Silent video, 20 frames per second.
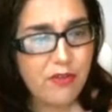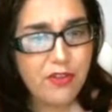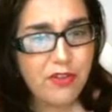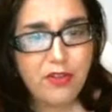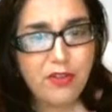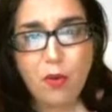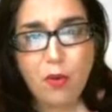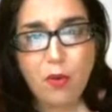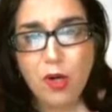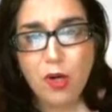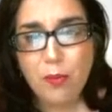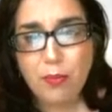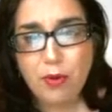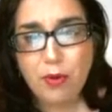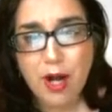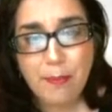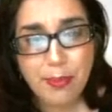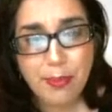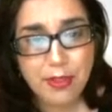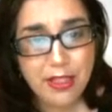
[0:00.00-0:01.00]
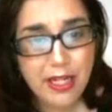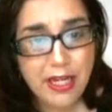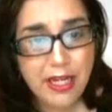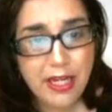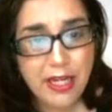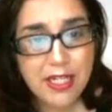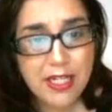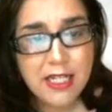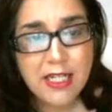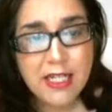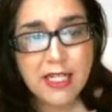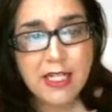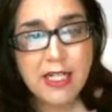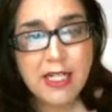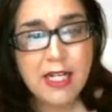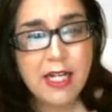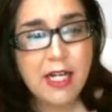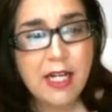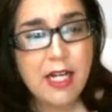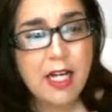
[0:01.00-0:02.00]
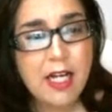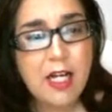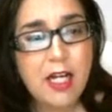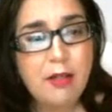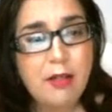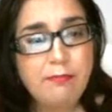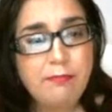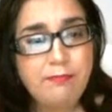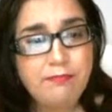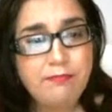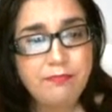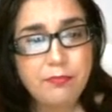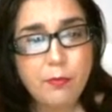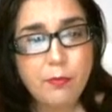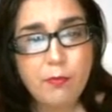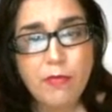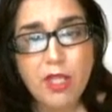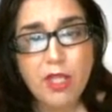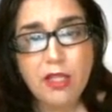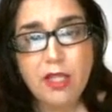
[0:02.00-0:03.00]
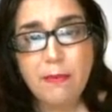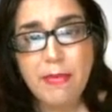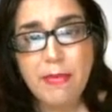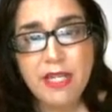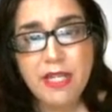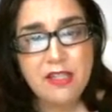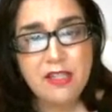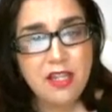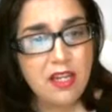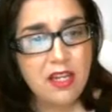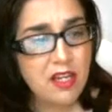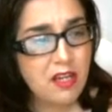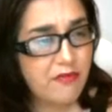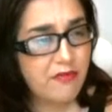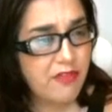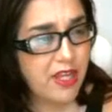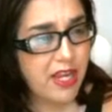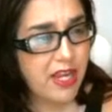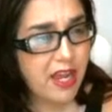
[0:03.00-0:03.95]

for it to work properly. Um, let me see if they